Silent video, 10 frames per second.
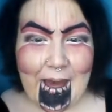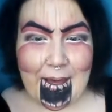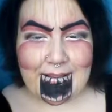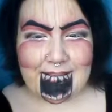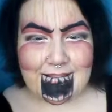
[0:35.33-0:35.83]

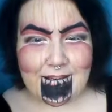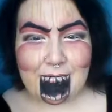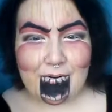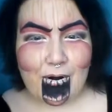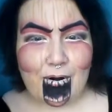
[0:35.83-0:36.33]
it's
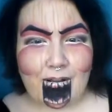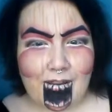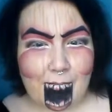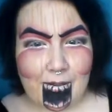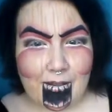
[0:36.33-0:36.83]
still got a
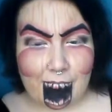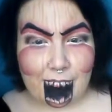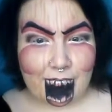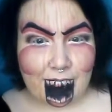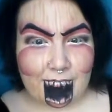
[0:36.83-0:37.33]
little bit
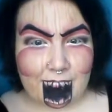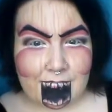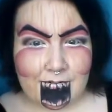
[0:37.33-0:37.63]
of